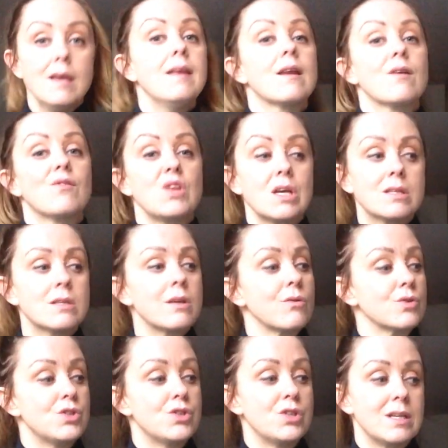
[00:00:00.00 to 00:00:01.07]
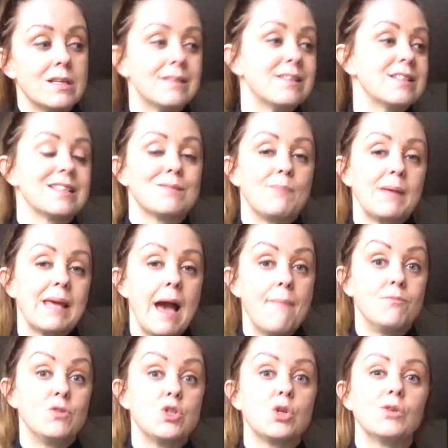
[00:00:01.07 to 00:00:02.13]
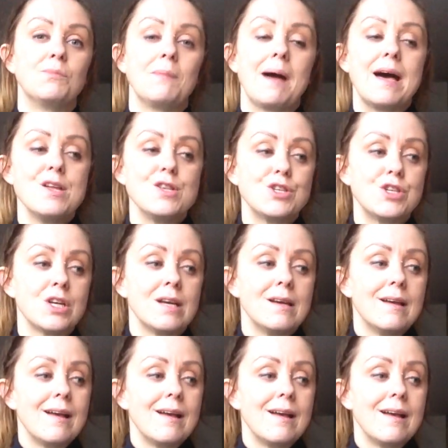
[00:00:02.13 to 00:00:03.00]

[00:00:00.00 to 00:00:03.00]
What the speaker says: you know, the exhaustion has just become too much.